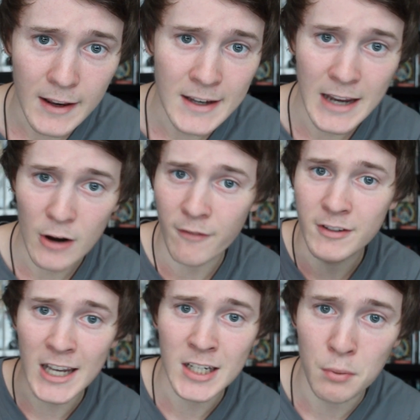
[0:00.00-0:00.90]
is out of
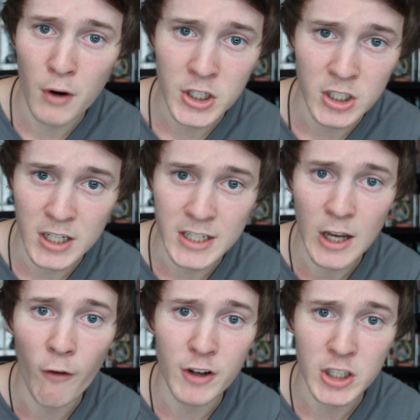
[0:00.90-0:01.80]
desperation and
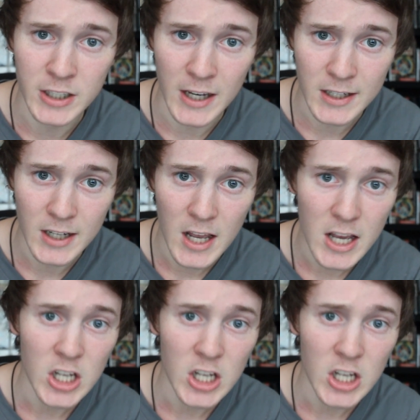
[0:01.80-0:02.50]
selfishness,